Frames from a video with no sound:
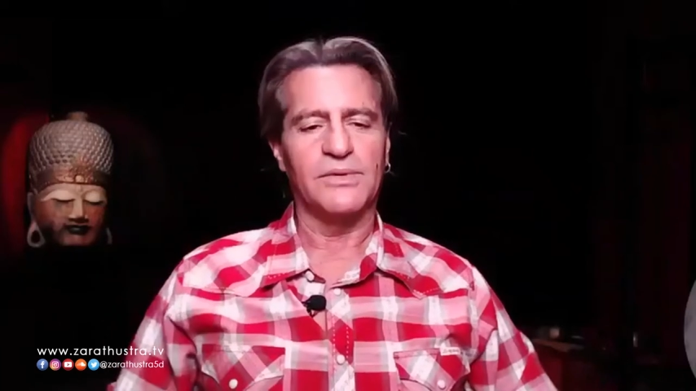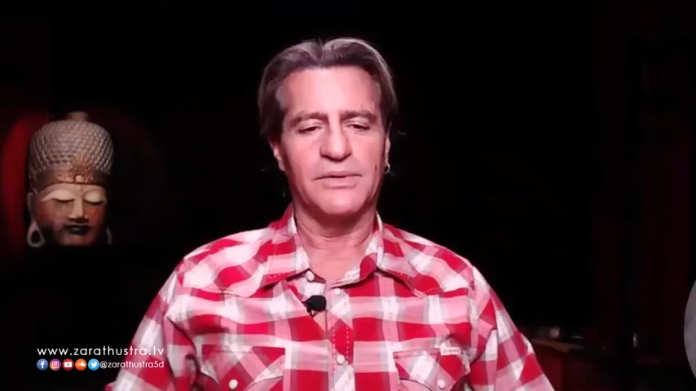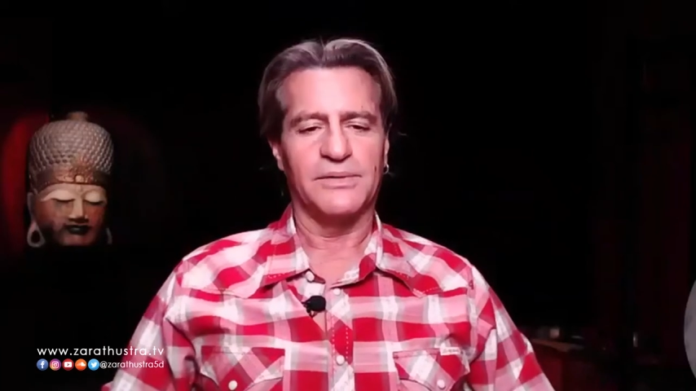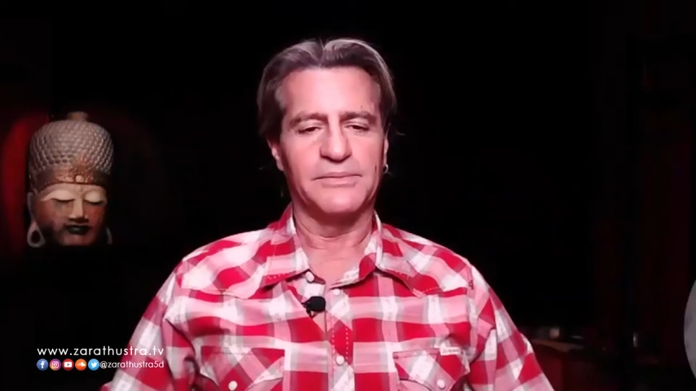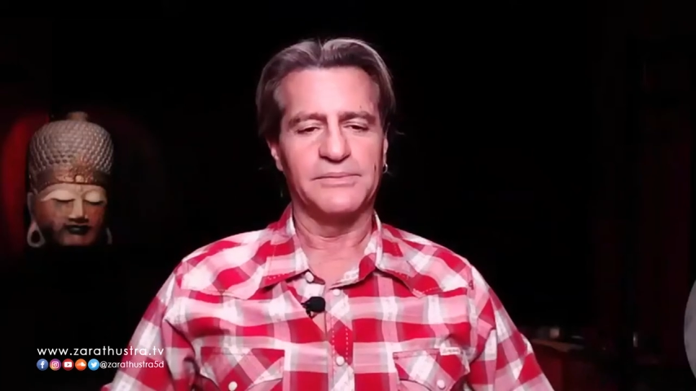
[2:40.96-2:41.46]

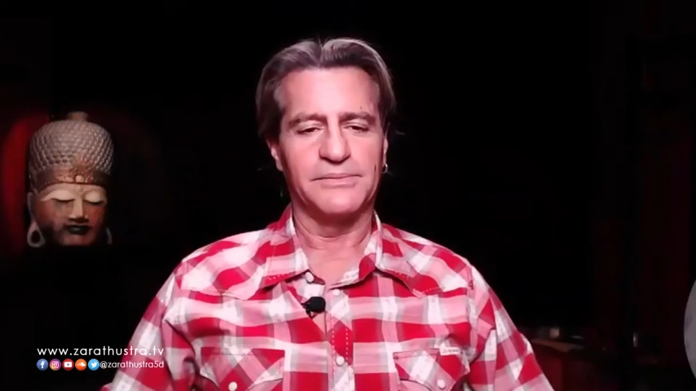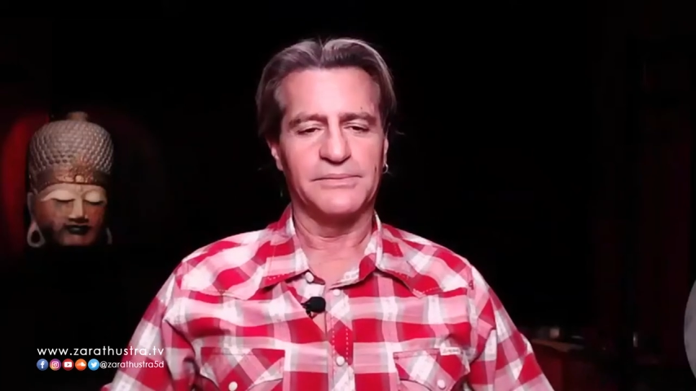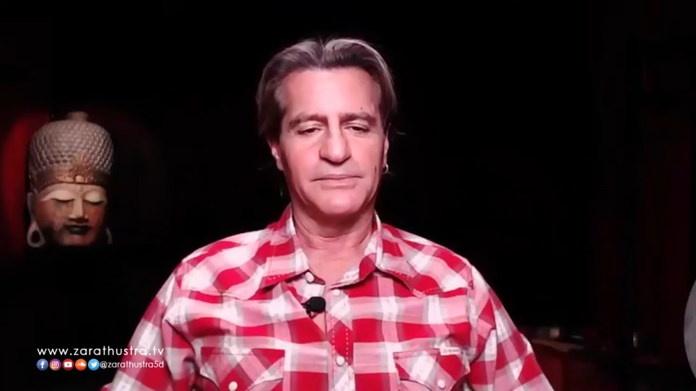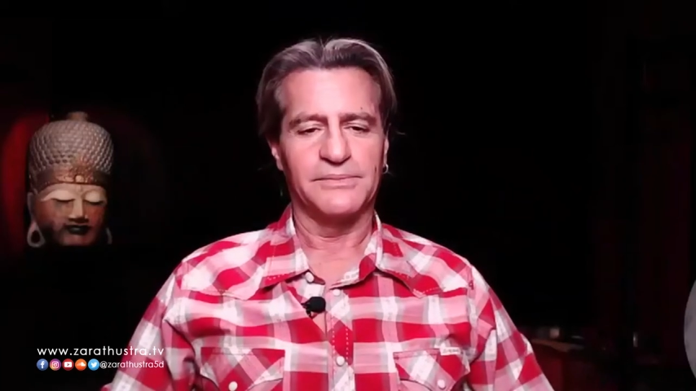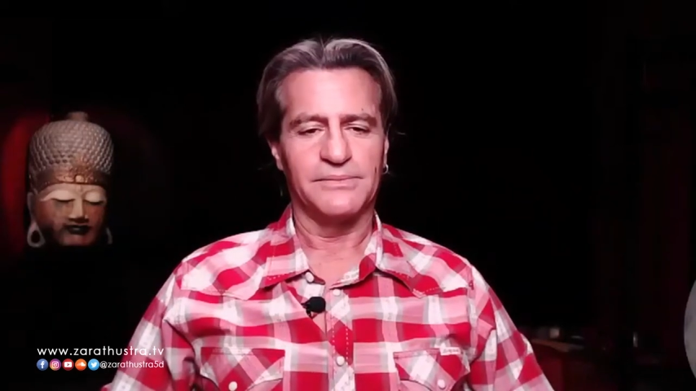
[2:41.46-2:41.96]

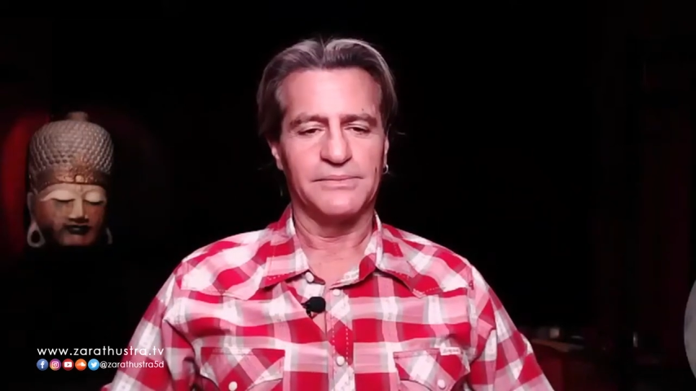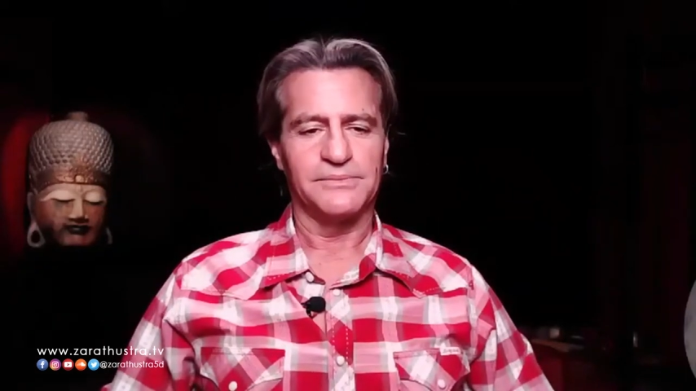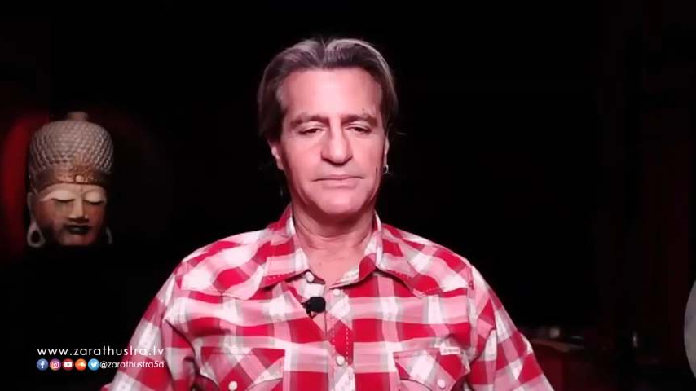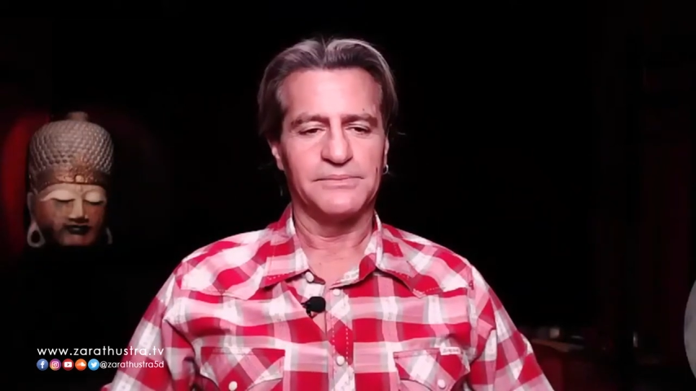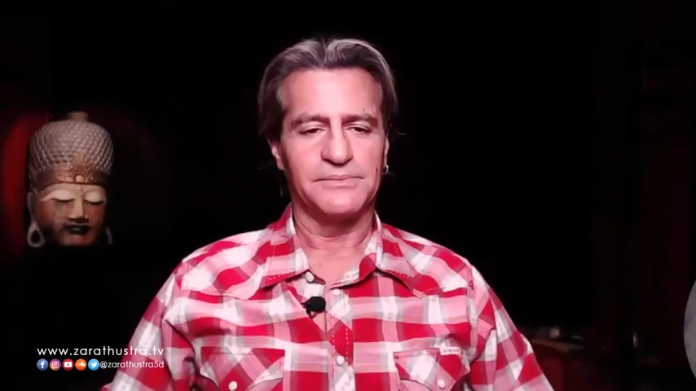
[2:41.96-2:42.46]

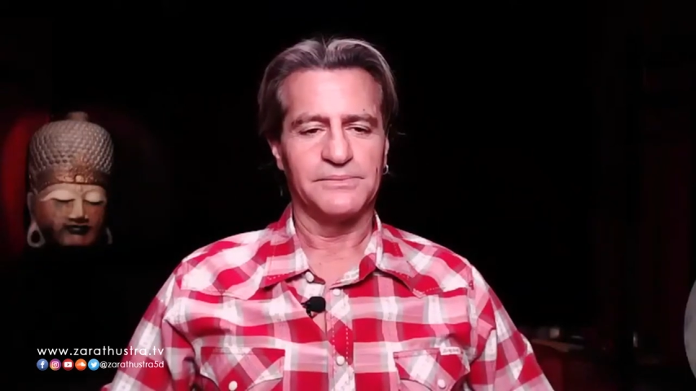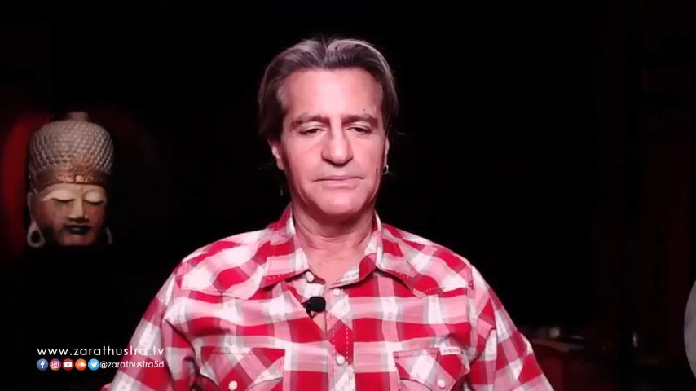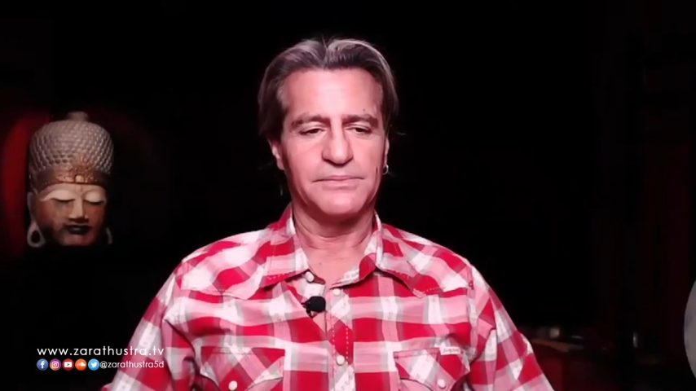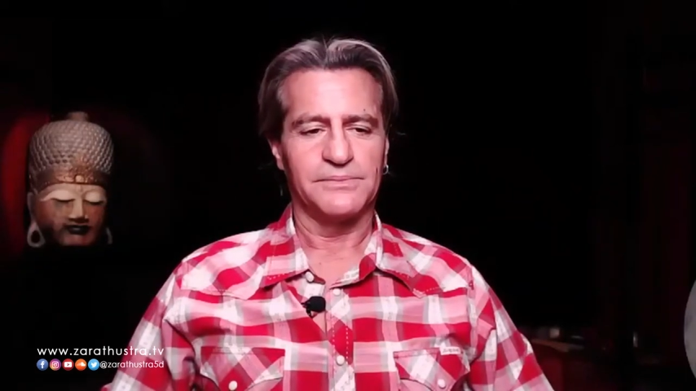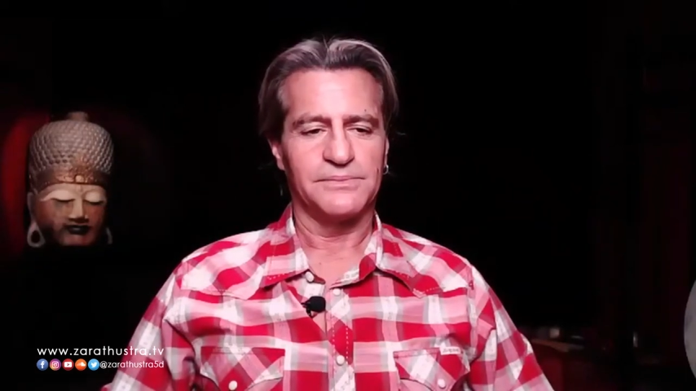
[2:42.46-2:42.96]

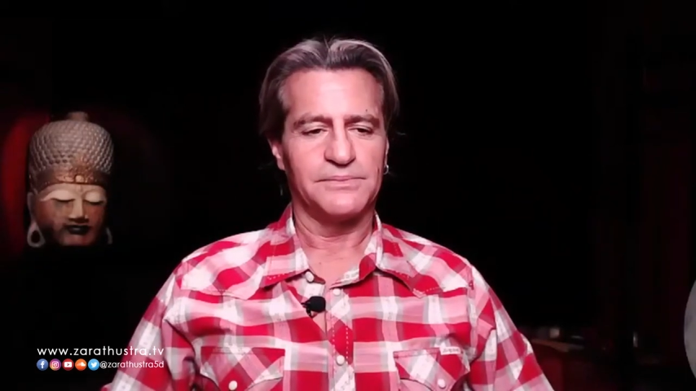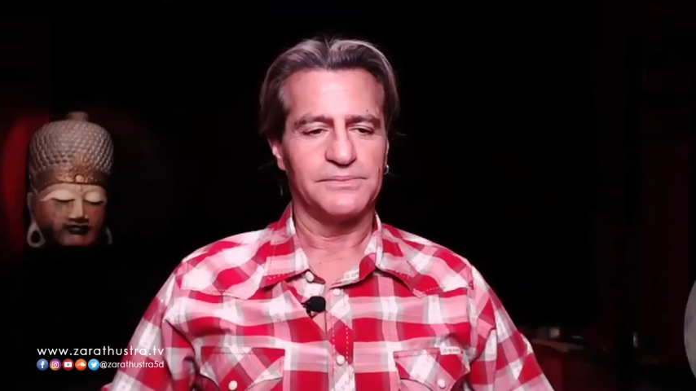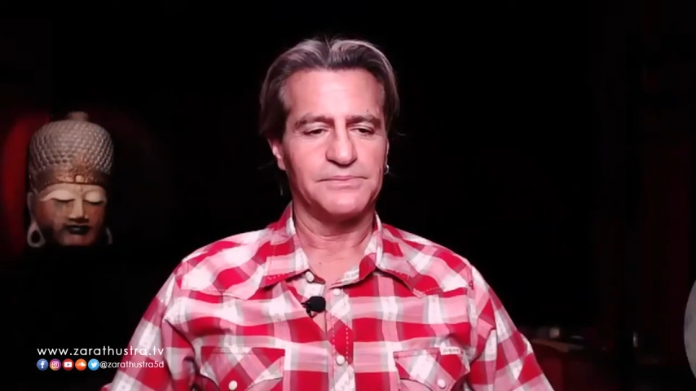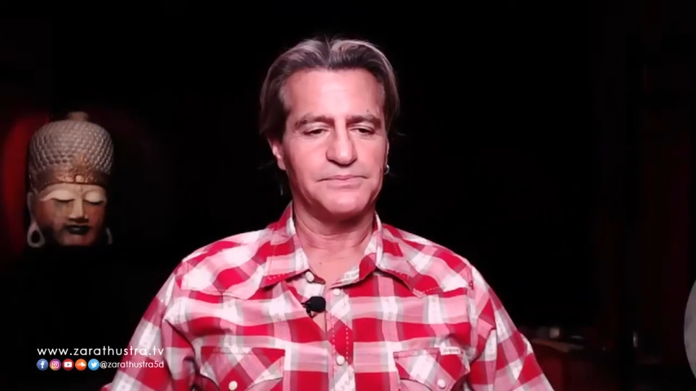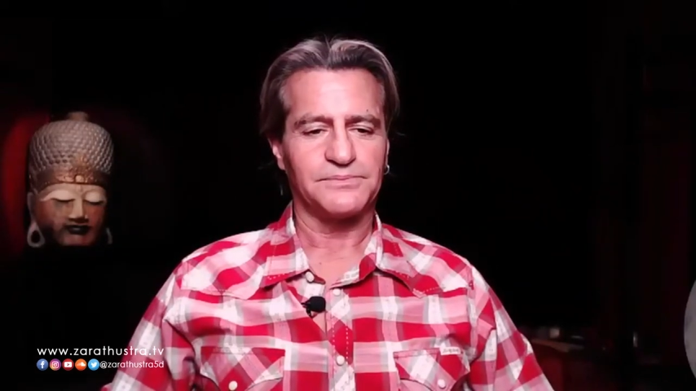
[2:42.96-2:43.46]

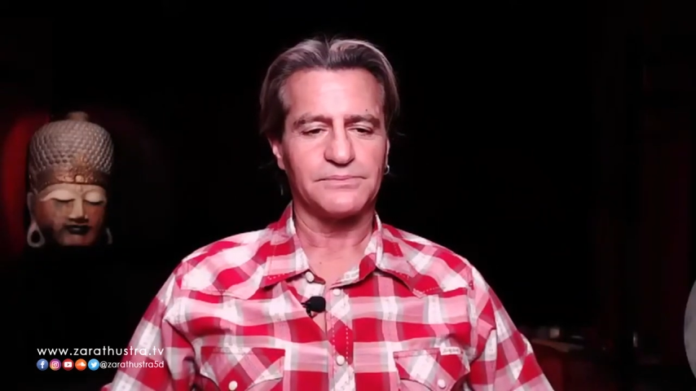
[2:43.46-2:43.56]
(silence)